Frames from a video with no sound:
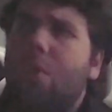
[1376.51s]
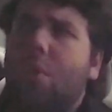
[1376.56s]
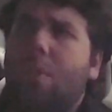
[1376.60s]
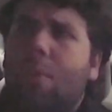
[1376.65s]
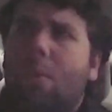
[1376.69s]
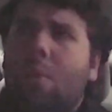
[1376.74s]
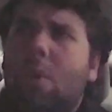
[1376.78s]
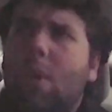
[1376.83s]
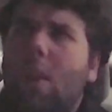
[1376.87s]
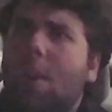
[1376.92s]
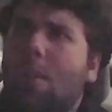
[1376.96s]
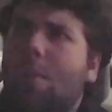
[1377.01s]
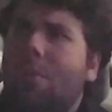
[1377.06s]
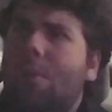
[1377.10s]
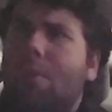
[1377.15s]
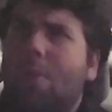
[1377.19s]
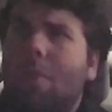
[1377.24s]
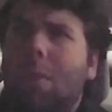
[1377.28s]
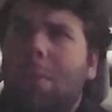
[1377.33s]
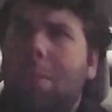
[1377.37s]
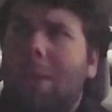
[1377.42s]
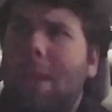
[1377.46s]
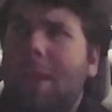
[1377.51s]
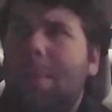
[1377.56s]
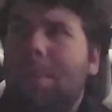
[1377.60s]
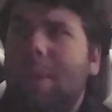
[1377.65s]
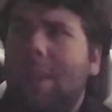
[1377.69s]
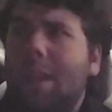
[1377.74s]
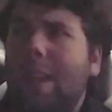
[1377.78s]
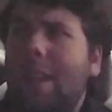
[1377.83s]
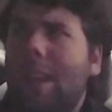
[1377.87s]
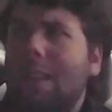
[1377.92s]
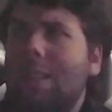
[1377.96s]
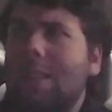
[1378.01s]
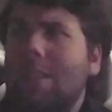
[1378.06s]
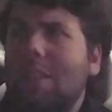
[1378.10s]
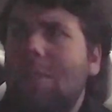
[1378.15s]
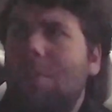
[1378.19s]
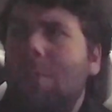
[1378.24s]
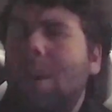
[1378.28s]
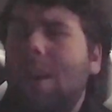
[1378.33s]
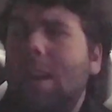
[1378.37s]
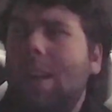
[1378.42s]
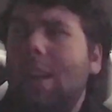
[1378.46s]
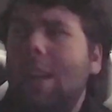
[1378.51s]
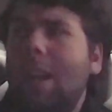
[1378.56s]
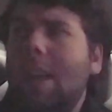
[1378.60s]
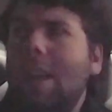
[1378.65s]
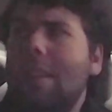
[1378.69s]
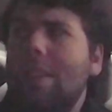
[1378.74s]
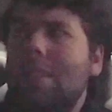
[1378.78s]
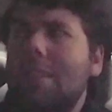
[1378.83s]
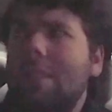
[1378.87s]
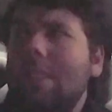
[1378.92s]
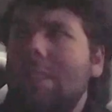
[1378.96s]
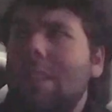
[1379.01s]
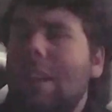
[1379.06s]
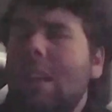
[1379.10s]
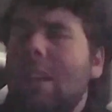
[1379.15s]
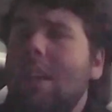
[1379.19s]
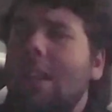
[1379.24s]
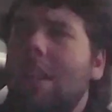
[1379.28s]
three or four people I actually recognize.